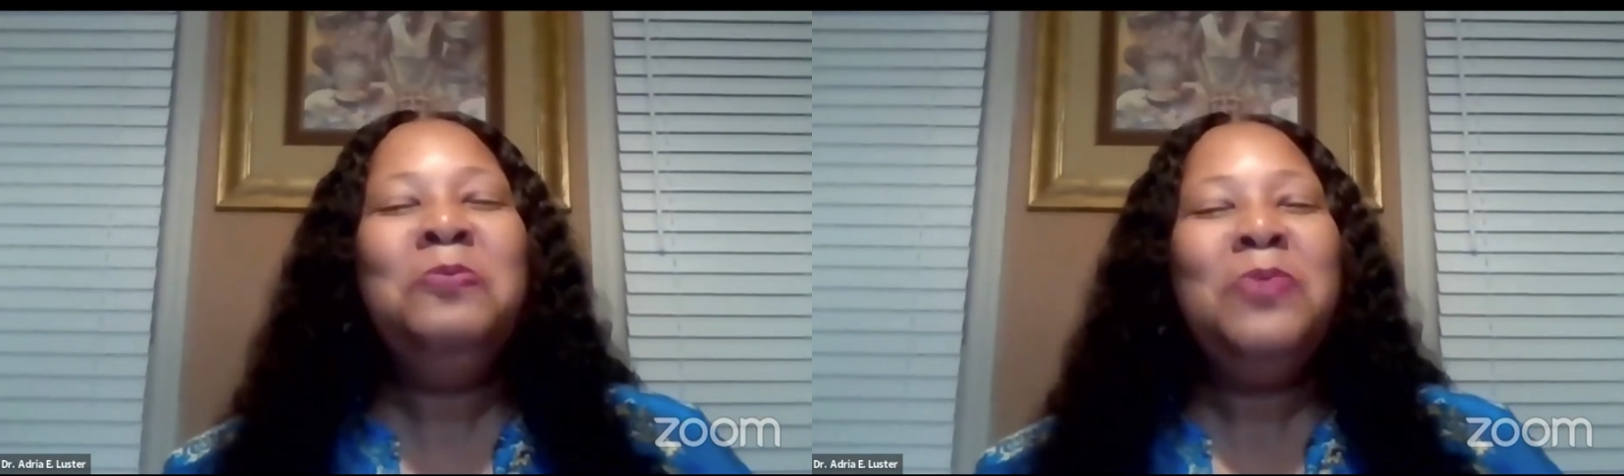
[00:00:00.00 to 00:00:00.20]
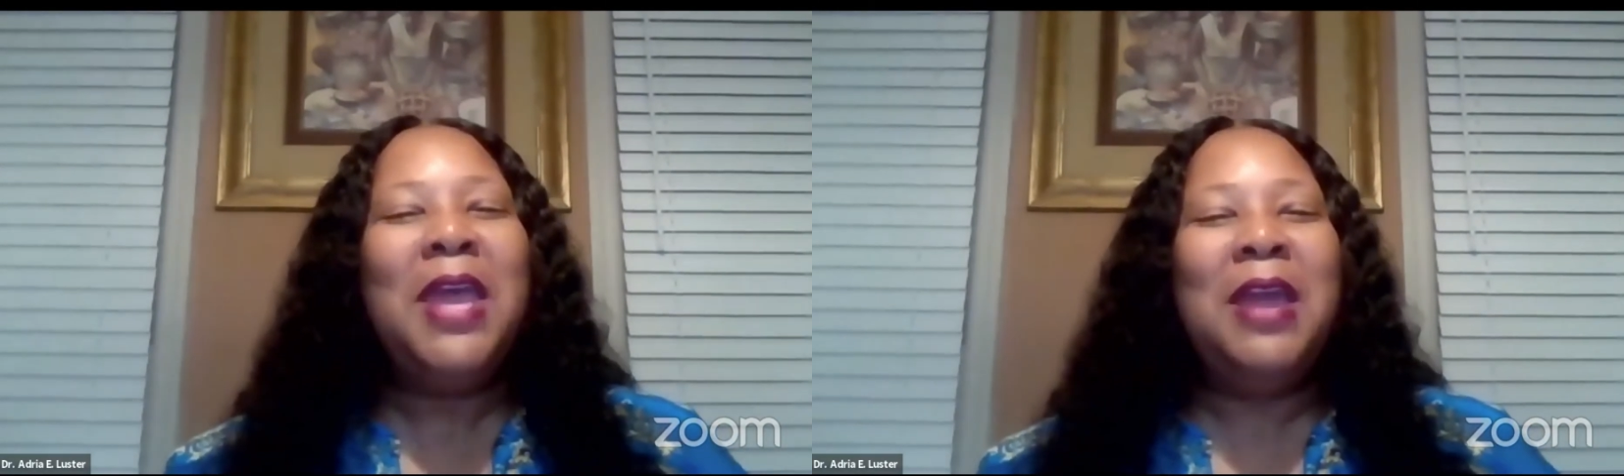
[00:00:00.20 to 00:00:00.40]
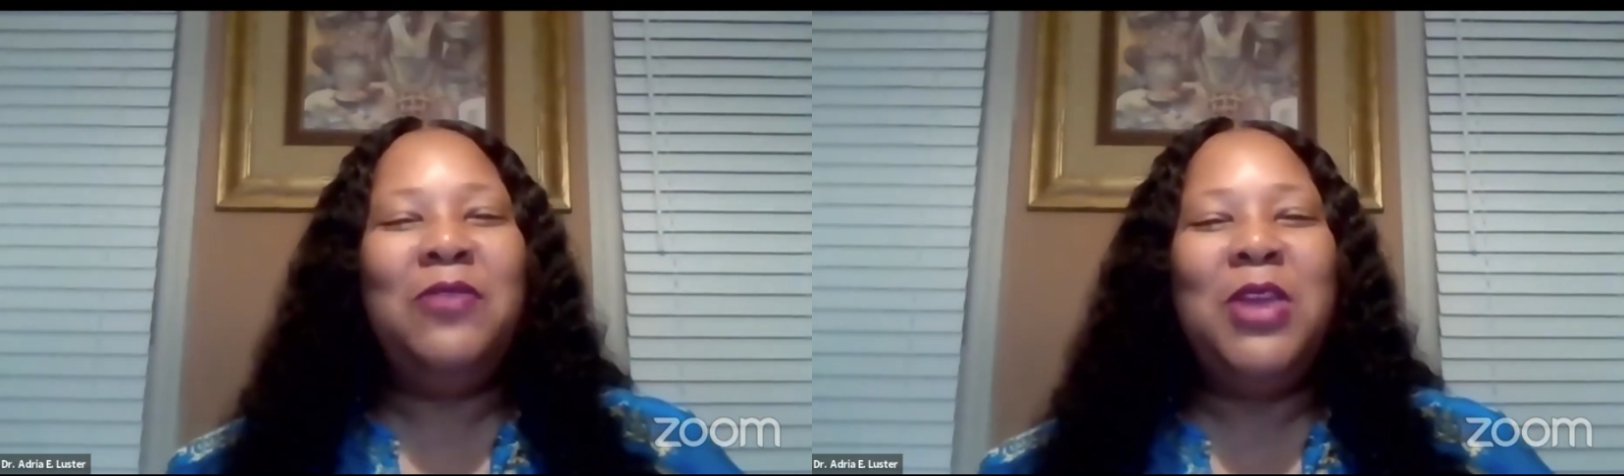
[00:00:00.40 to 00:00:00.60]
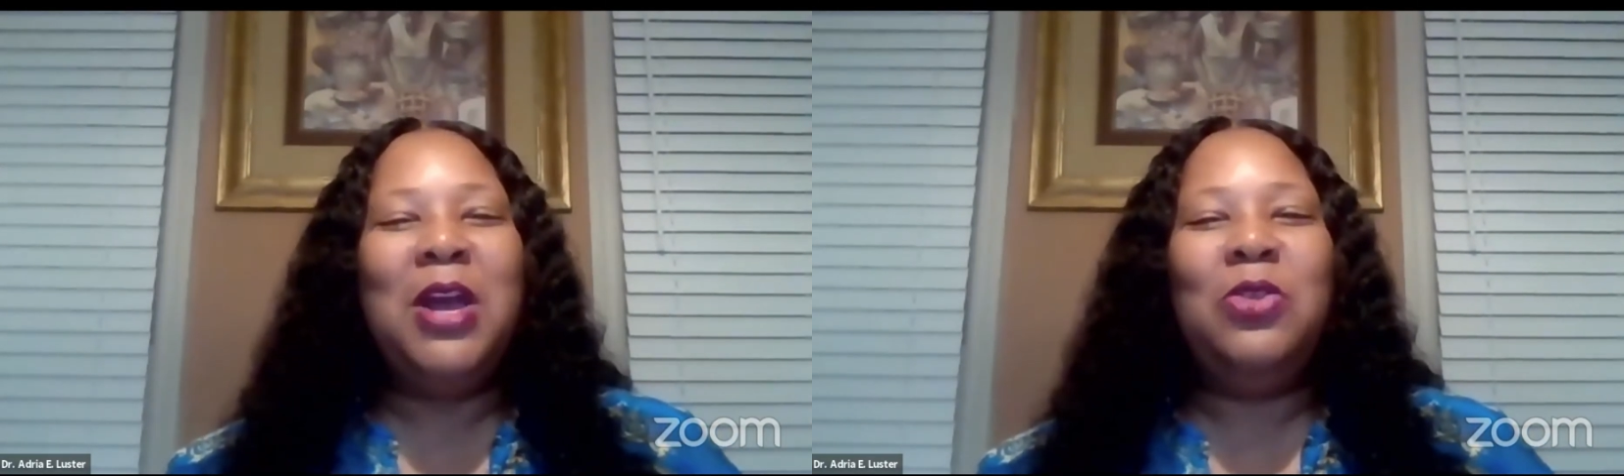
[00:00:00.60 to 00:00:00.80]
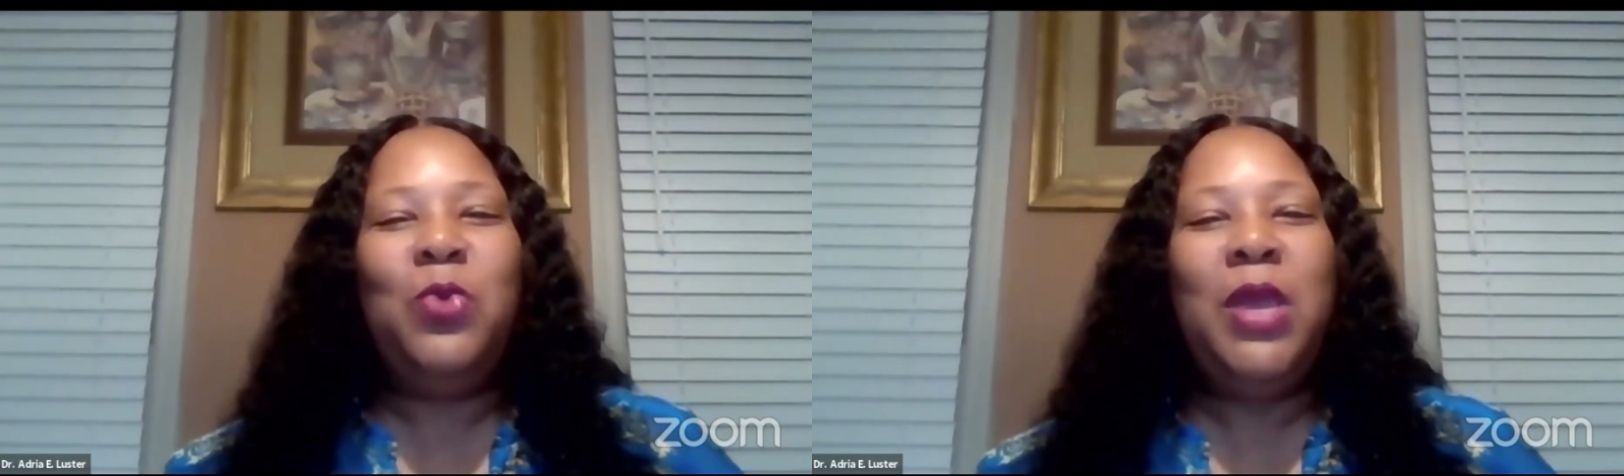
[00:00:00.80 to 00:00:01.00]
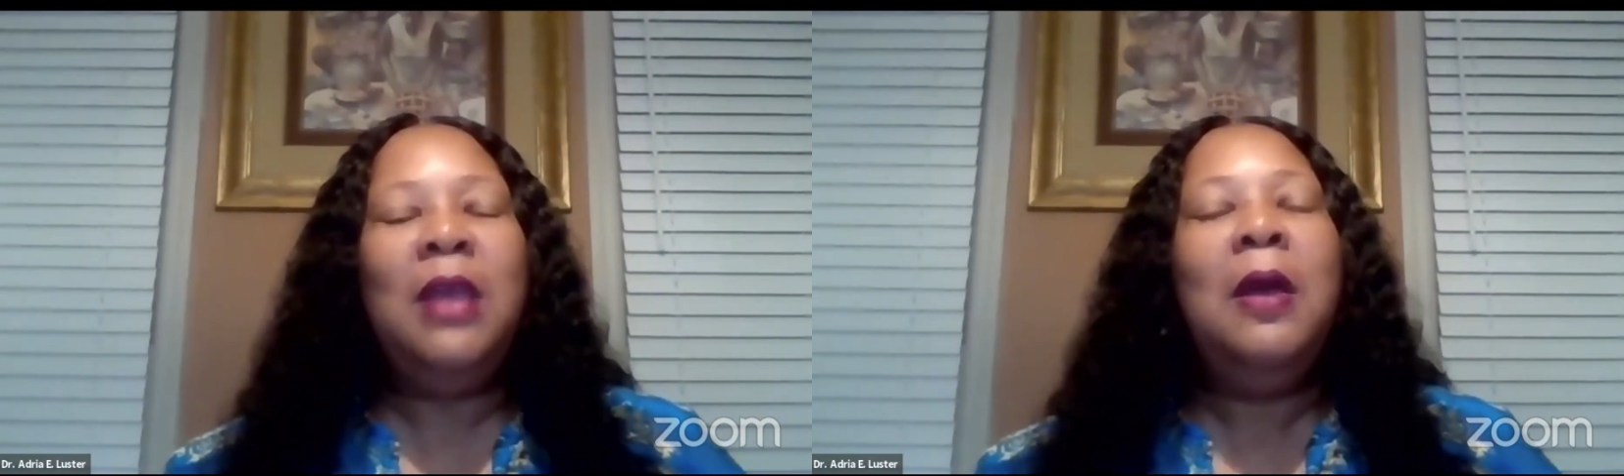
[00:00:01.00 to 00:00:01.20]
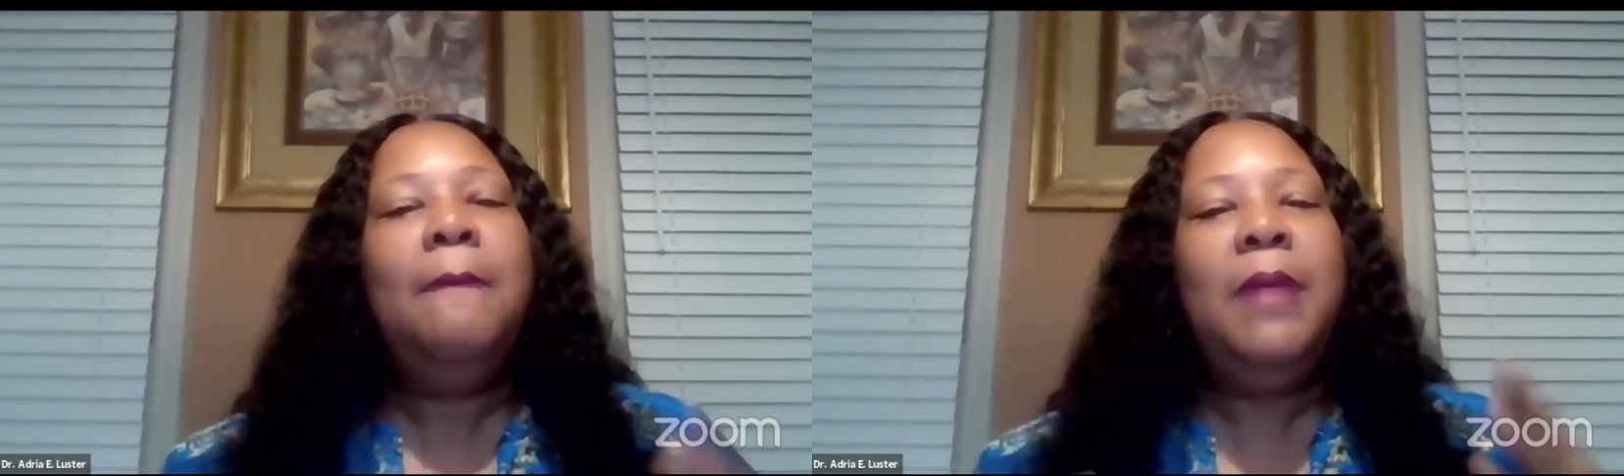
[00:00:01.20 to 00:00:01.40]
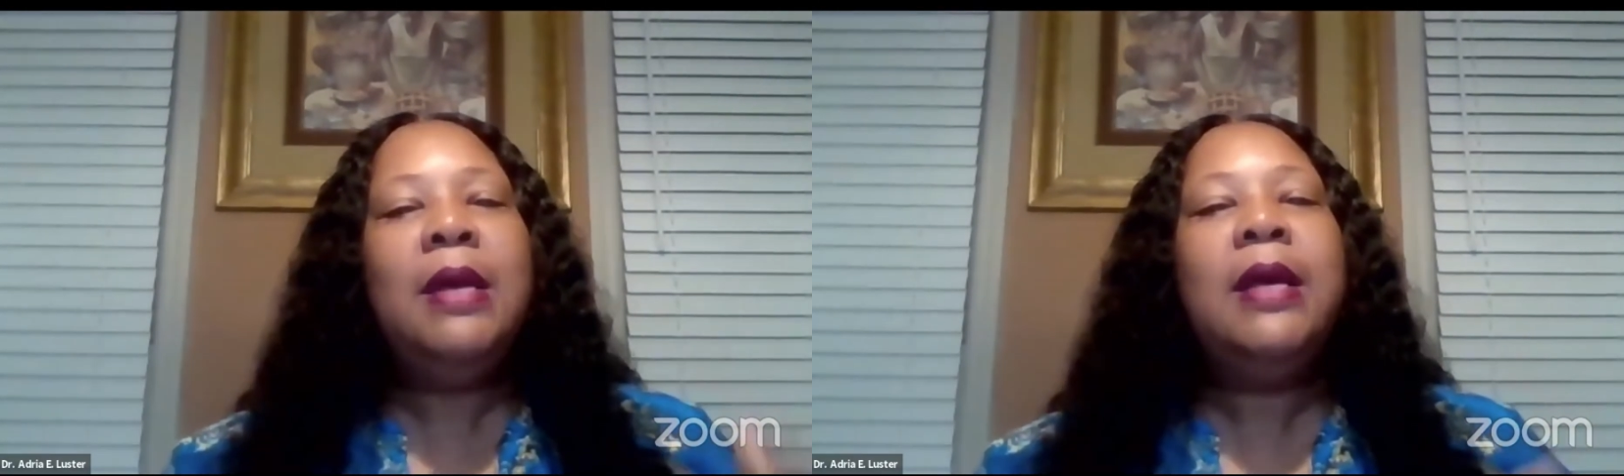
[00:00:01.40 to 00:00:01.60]
every other week
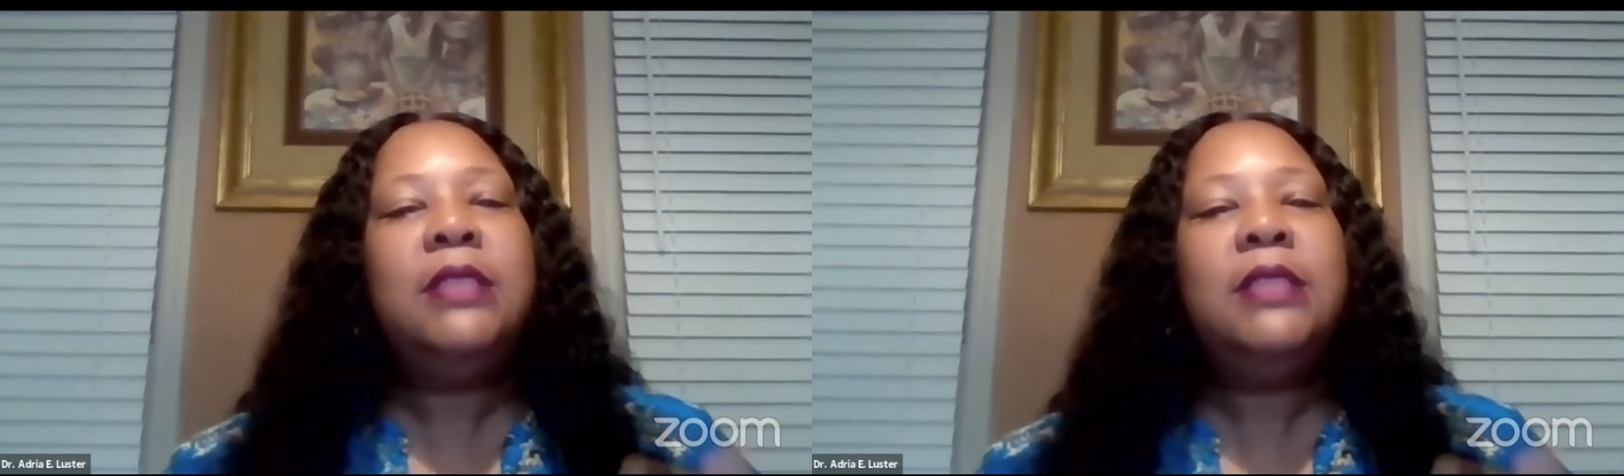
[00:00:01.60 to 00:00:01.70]
because